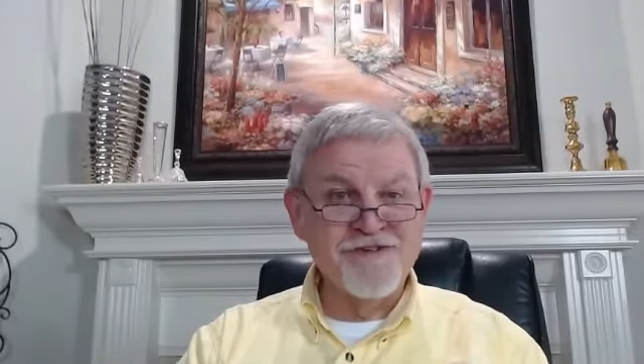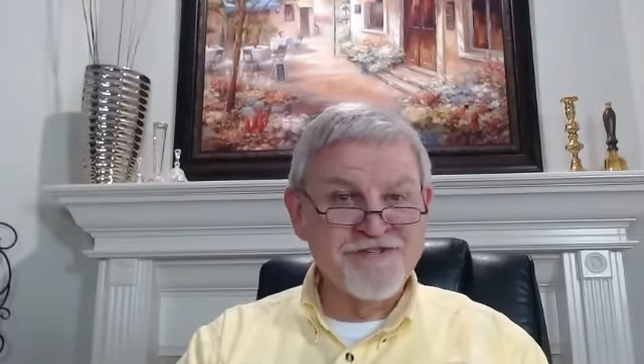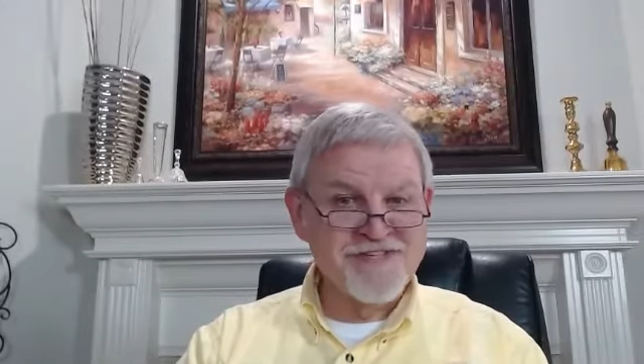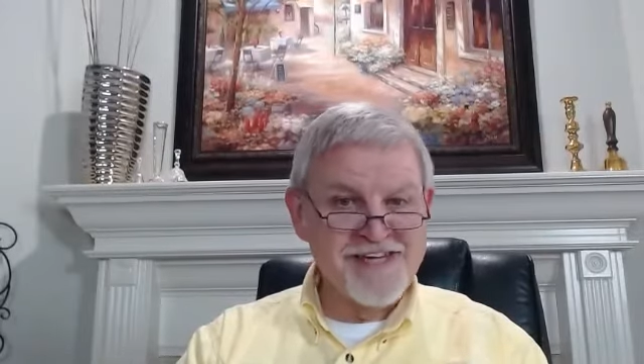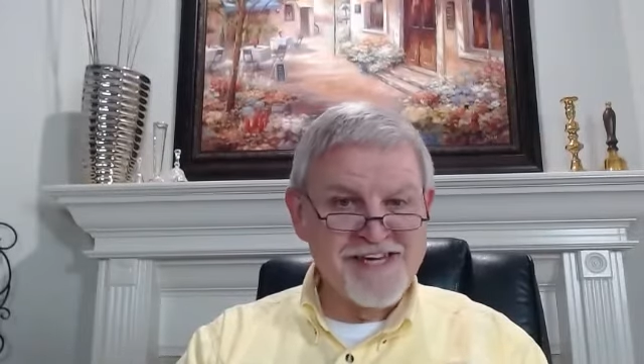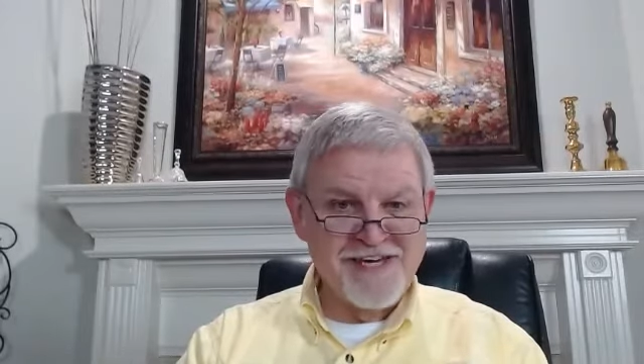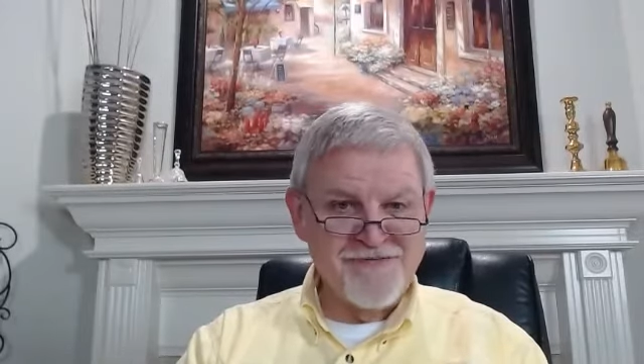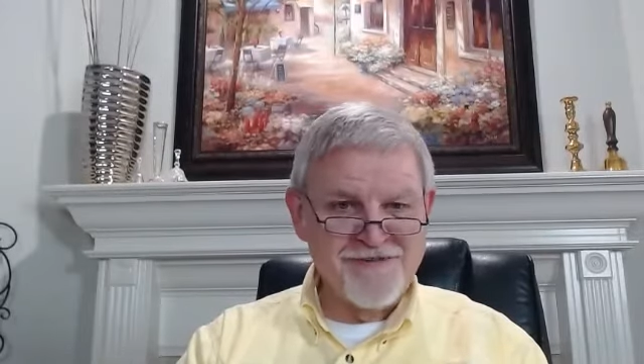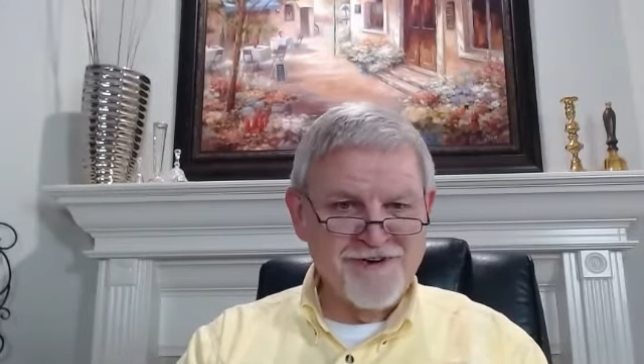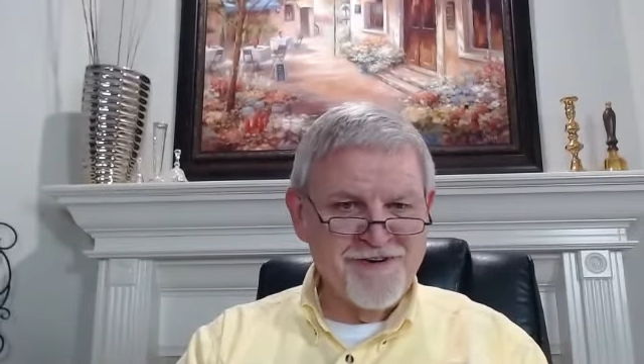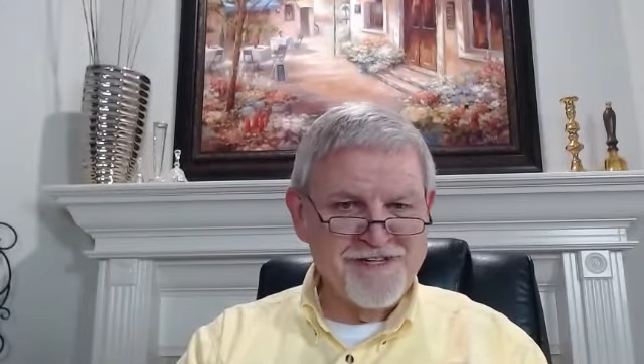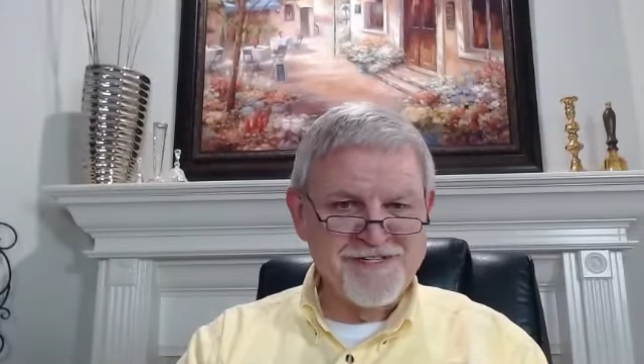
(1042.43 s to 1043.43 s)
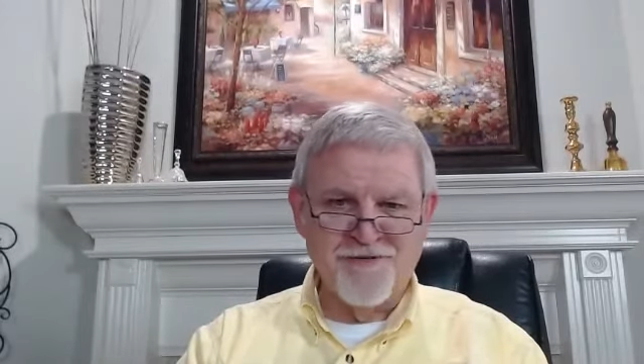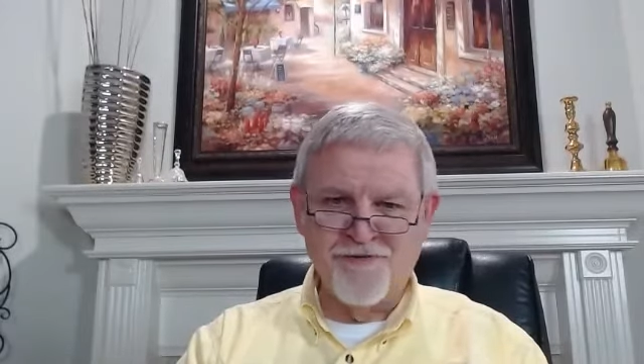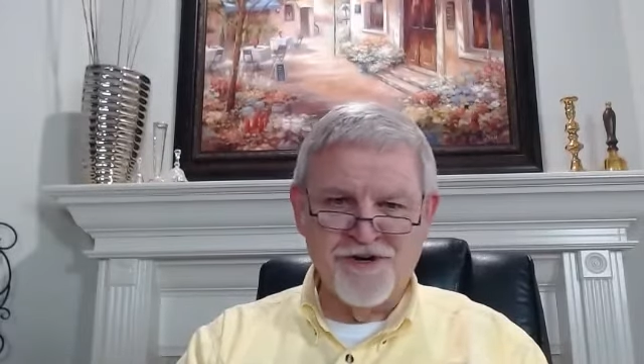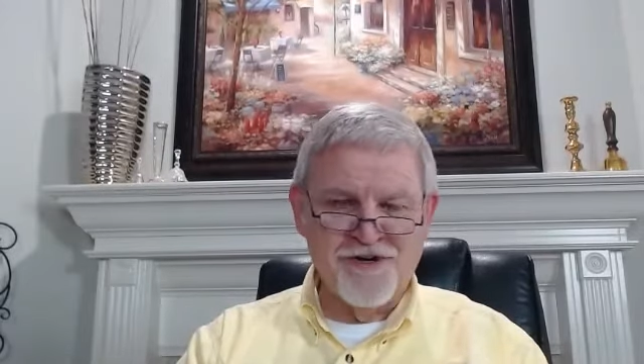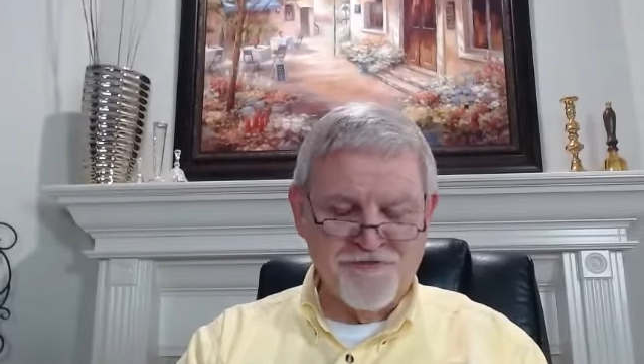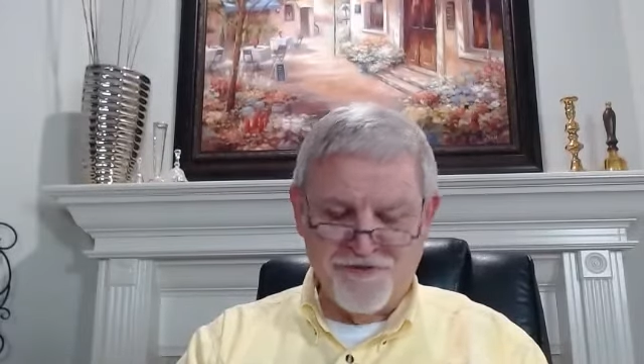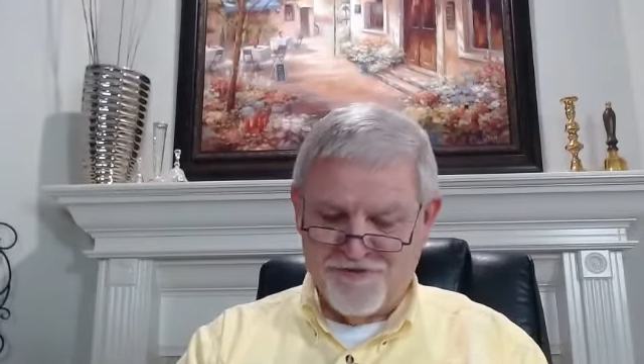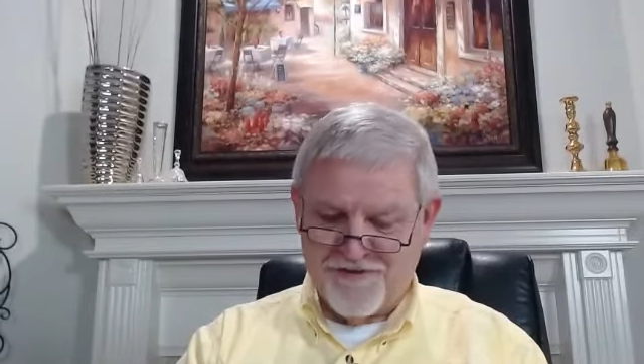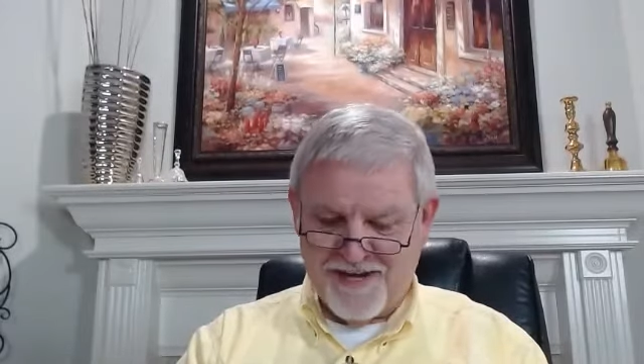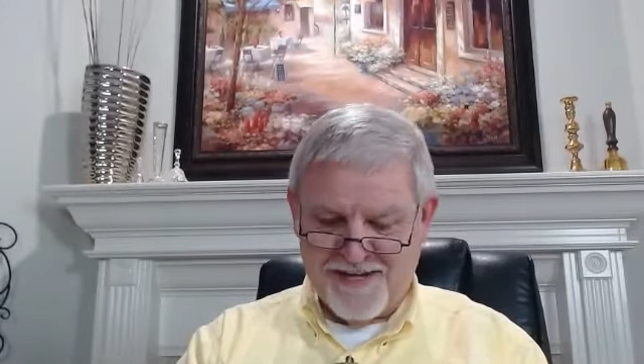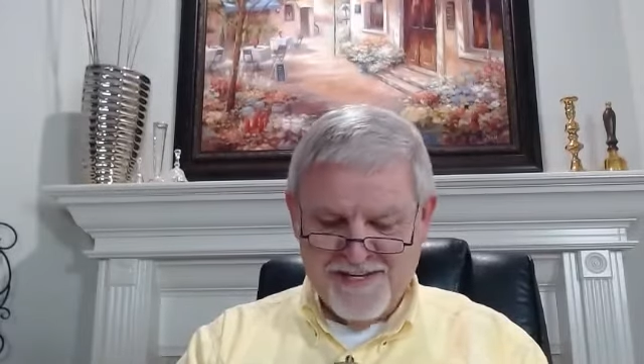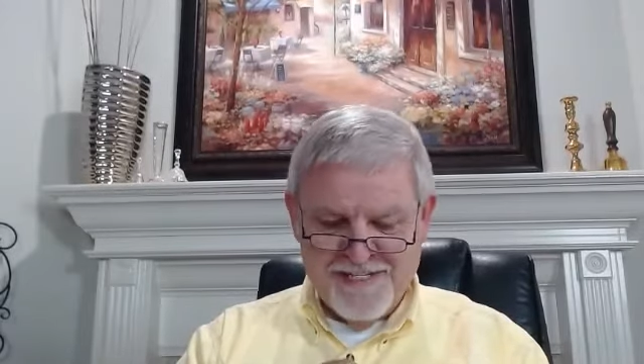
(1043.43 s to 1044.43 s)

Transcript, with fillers: saved? Oh, it's a wonderful thing.